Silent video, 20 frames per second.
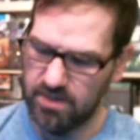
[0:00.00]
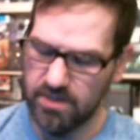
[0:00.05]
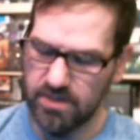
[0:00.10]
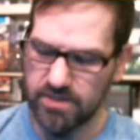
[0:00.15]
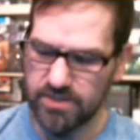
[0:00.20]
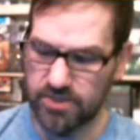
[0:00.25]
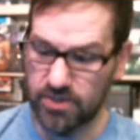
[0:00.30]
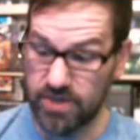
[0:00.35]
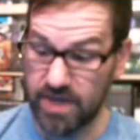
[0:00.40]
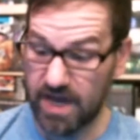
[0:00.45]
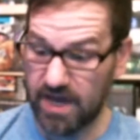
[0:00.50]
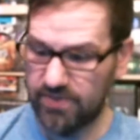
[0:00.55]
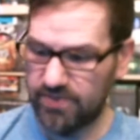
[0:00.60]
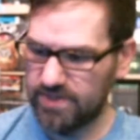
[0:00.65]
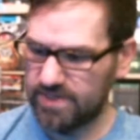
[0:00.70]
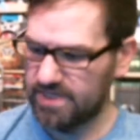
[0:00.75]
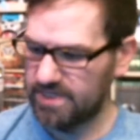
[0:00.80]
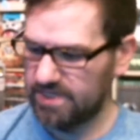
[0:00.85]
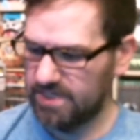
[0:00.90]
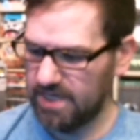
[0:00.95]
So yeah,
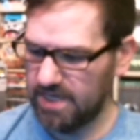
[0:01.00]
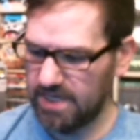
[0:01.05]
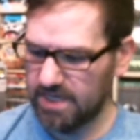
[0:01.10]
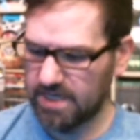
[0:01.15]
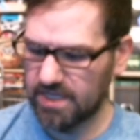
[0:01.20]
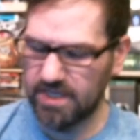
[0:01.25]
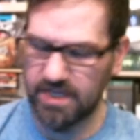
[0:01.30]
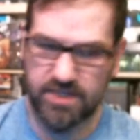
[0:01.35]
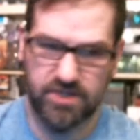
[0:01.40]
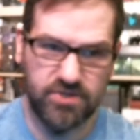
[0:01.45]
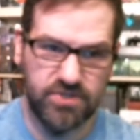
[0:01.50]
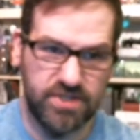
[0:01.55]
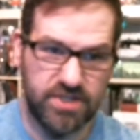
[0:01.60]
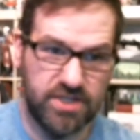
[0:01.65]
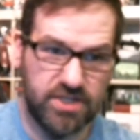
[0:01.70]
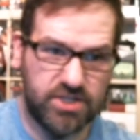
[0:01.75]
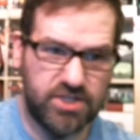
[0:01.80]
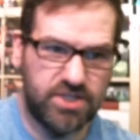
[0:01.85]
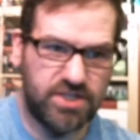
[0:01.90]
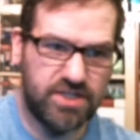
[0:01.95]
this is a collector's
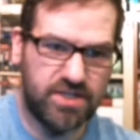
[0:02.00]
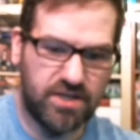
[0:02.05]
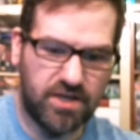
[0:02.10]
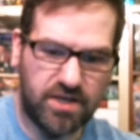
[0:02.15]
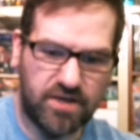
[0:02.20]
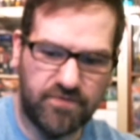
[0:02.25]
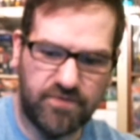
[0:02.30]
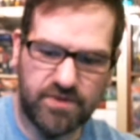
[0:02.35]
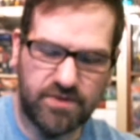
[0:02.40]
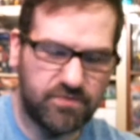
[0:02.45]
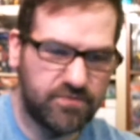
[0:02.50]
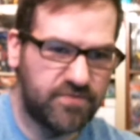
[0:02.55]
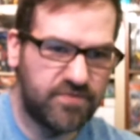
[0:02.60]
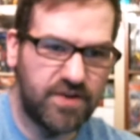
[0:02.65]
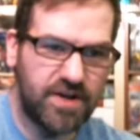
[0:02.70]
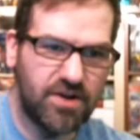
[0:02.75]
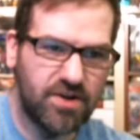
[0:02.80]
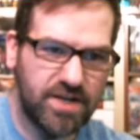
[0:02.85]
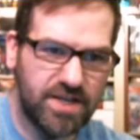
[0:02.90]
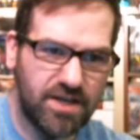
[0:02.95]
edition of a
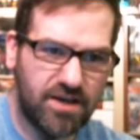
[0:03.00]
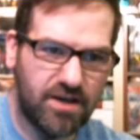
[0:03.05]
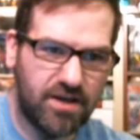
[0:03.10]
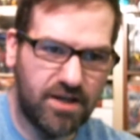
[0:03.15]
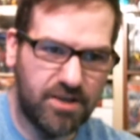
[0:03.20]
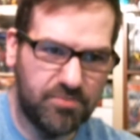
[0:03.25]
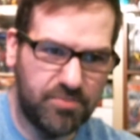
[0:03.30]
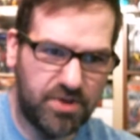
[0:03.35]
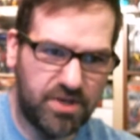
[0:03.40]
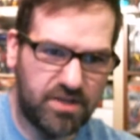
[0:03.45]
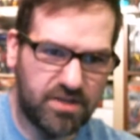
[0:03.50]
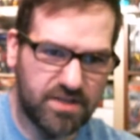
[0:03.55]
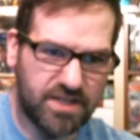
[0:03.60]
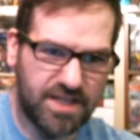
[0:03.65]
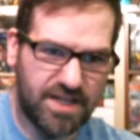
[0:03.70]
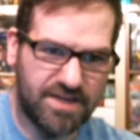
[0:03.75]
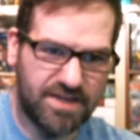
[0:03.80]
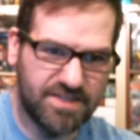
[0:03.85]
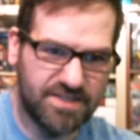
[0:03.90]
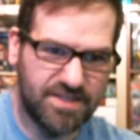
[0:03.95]
very oddball
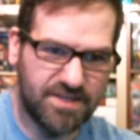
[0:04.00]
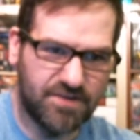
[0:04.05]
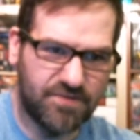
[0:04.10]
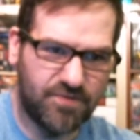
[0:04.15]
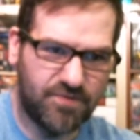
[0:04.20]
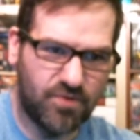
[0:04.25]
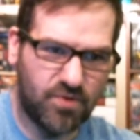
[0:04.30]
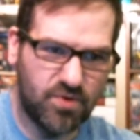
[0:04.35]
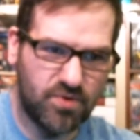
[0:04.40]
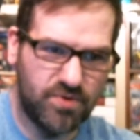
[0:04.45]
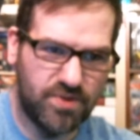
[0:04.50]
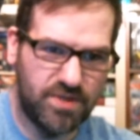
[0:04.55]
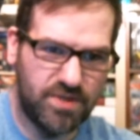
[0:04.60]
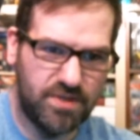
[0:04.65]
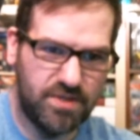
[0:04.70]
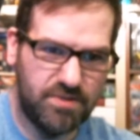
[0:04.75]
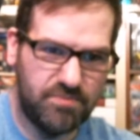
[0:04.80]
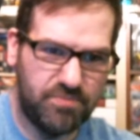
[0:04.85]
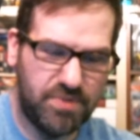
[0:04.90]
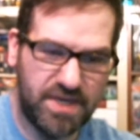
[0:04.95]
classic for
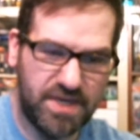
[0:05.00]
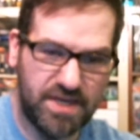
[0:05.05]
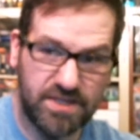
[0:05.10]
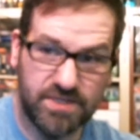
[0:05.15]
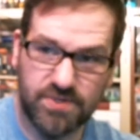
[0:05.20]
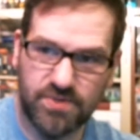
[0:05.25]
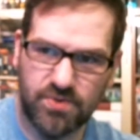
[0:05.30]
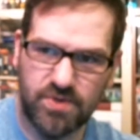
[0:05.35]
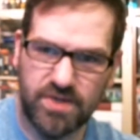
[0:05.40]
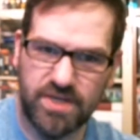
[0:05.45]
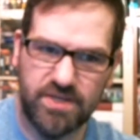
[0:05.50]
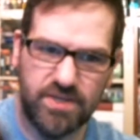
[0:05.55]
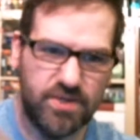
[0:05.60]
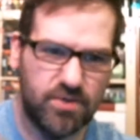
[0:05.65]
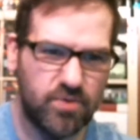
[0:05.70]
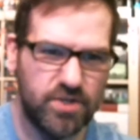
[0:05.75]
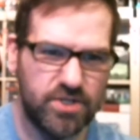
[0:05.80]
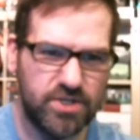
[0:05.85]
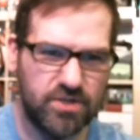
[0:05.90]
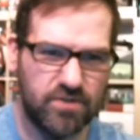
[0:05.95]
the PS3. The
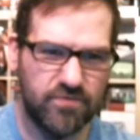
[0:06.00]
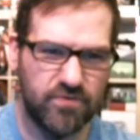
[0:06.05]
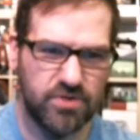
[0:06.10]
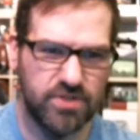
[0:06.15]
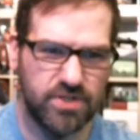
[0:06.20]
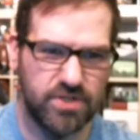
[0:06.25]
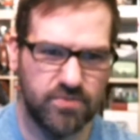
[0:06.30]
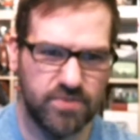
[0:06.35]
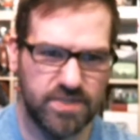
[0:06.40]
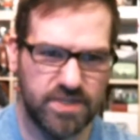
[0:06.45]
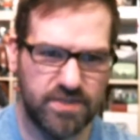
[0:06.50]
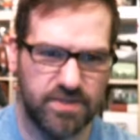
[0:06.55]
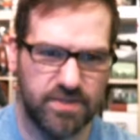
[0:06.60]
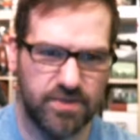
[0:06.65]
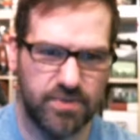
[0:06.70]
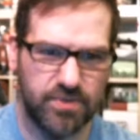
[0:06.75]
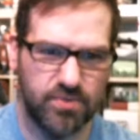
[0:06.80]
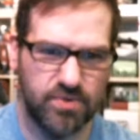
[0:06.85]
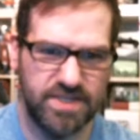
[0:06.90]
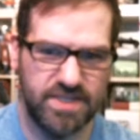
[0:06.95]
original version was on the
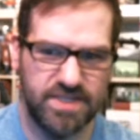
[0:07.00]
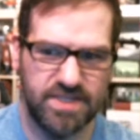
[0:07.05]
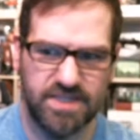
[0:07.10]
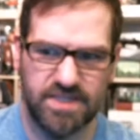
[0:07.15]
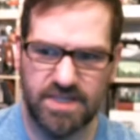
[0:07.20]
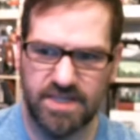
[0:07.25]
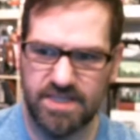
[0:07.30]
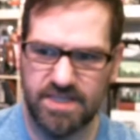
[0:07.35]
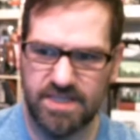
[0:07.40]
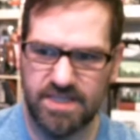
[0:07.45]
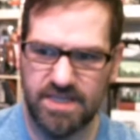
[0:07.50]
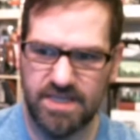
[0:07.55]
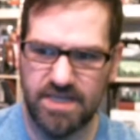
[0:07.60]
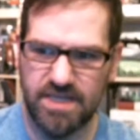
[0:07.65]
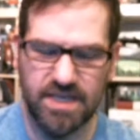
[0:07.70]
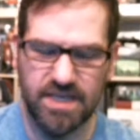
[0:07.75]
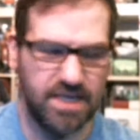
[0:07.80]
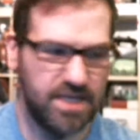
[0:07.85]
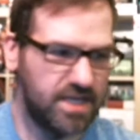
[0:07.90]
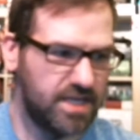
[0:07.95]
360.
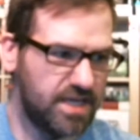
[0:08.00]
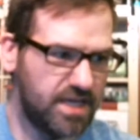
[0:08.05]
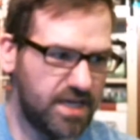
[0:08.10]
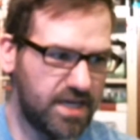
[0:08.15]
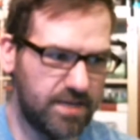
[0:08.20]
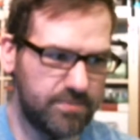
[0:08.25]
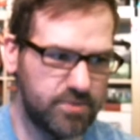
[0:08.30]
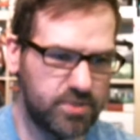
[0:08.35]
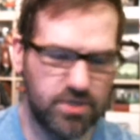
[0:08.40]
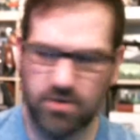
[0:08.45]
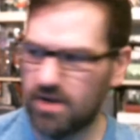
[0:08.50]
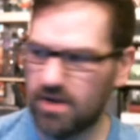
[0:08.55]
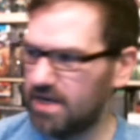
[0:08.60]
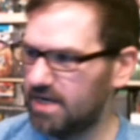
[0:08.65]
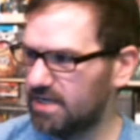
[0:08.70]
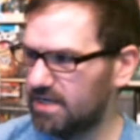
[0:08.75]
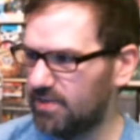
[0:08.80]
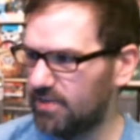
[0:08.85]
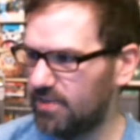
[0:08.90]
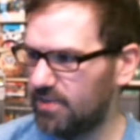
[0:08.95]
I'm
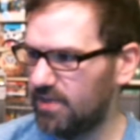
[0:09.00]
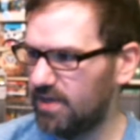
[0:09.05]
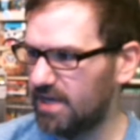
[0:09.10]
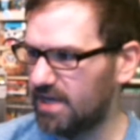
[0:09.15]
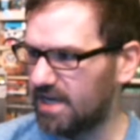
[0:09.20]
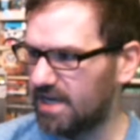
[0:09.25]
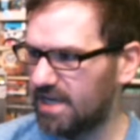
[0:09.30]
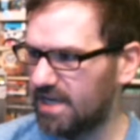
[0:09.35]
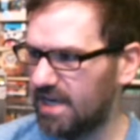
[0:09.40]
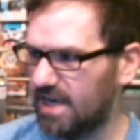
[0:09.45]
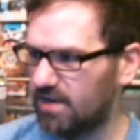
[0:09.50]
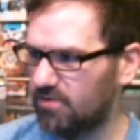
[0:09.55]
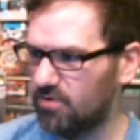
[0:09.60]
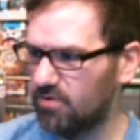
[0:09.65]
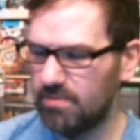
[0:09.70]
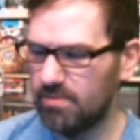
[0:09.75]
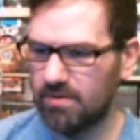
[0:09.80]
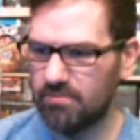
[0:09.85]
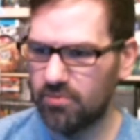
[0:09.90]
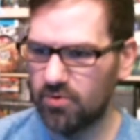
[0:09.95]
trying to think. I can't
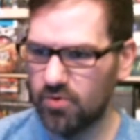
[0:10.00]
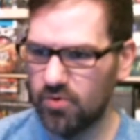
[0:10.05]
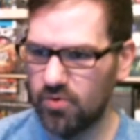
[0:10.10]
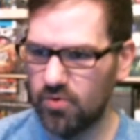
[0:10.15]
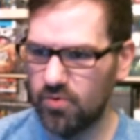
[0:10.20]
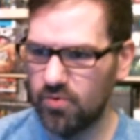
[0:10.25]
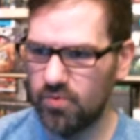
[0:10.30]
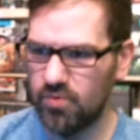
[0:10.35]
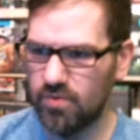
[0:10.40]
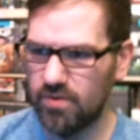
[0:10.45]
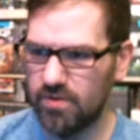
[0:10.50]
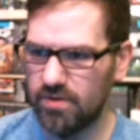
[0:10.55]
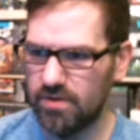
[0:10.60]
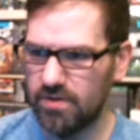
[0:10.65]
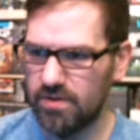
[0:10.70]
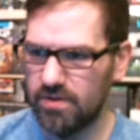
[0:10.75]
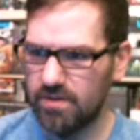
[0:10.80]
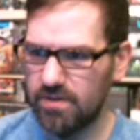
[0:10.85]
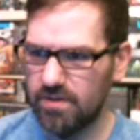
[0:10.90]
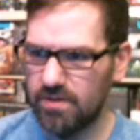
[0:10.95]
remember who.
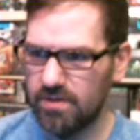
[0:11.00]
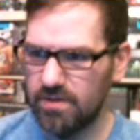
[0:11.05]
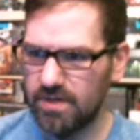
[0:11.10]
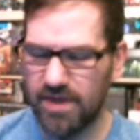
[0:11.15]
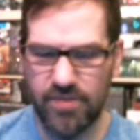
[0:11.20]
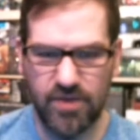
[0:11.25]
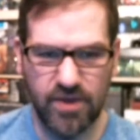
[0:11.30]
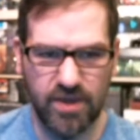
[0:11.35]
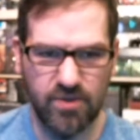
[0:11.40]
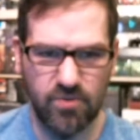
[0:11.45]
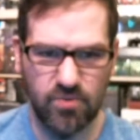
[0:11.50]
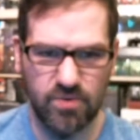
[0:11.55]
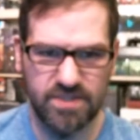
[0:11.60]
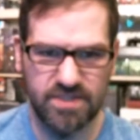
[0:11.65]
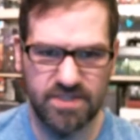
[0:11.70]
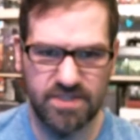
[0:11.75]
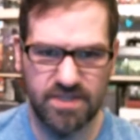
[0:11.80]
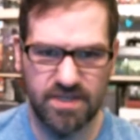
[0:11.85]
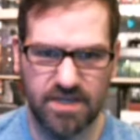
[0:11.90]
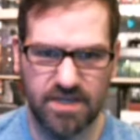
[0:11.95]
I think it
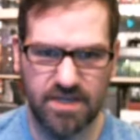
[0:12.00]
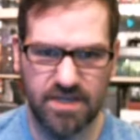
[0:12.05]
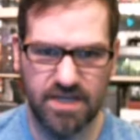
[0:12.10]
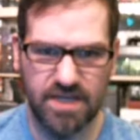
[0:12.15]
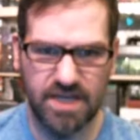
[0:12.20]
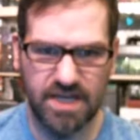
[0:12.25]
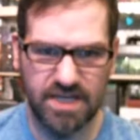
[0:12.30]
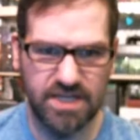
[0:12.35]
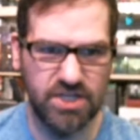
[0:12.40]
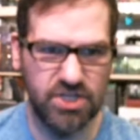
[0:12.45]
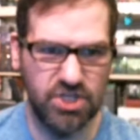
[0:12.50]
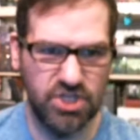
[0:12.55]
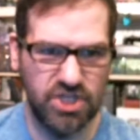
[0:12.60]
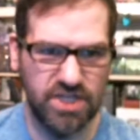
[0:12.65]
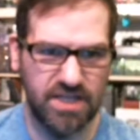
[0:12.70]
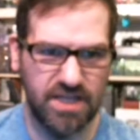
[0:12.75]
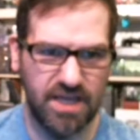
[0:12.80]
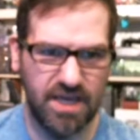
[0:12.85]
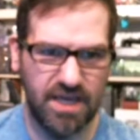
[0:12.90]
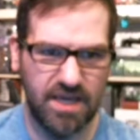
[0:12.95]
was
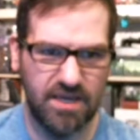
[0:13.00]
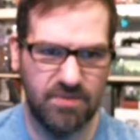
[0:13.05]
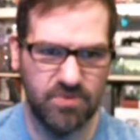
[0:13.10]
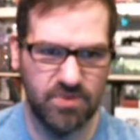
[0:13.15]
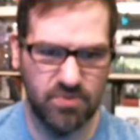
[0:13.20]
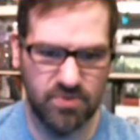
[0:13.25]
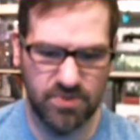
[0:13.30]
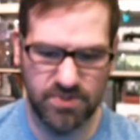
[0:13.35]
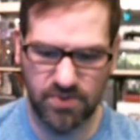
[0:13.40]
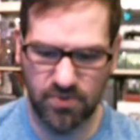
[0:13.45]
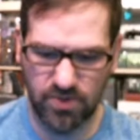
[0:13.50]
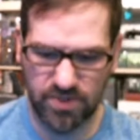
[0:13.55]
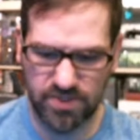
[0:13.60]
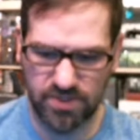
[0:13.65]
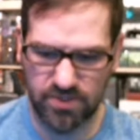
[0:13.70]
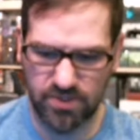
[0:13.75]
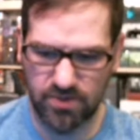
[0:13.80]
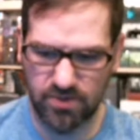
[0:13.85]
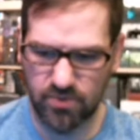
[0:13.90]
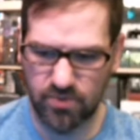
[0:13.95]
Ignition Games was the one
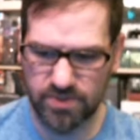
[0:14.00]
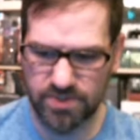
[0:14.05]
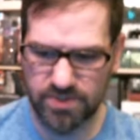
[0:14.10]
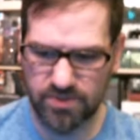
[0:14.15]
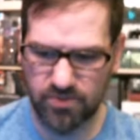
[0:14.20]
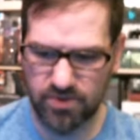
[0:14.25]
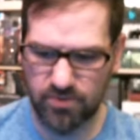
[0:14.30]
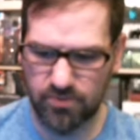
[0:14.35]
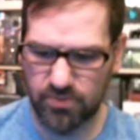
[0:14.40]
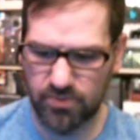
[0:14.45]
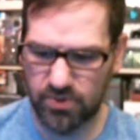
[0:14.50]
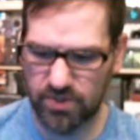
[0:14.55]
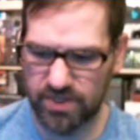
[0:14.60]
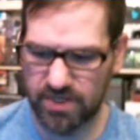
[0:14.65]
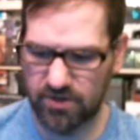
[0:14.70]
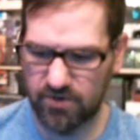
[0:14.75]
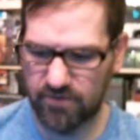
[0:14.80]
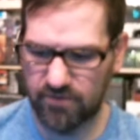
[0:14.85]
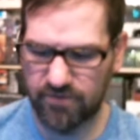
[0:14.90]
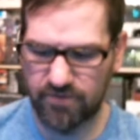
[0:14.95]
who put it
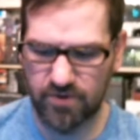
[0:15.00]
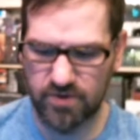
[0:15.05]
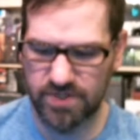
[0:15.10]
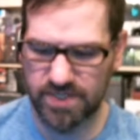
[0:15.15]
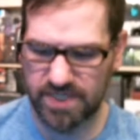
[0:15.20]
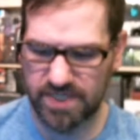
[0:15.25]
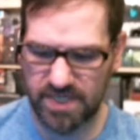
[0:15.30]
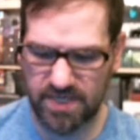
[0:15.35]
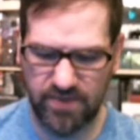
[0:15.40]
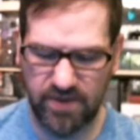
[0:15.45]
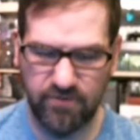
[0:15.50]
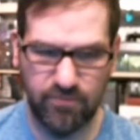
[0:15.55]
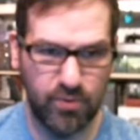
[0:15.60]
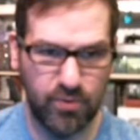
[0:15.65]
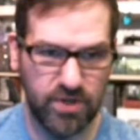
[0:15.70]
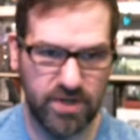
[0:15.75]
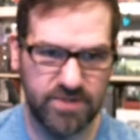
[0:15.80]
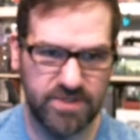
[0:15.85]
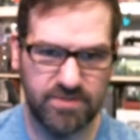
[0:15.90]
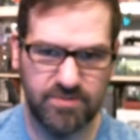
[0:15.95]
out first, and they've
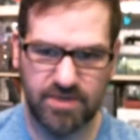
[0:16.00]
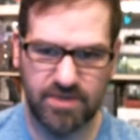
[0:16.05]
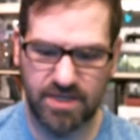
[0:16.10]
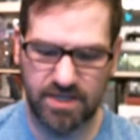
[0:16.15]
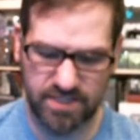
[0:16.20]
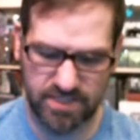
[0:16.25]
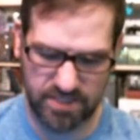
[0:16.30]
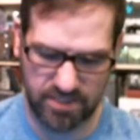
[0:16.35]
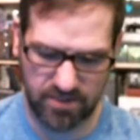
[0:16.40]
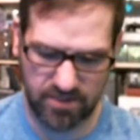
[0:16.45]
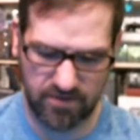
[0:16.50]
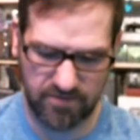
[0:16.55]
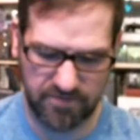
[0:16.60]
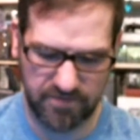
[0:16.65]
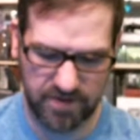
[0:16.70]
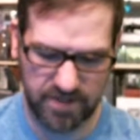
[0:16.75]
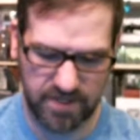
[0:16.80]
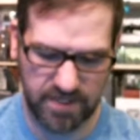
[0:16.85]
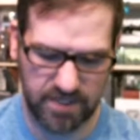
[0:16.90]
put out some odd stuff.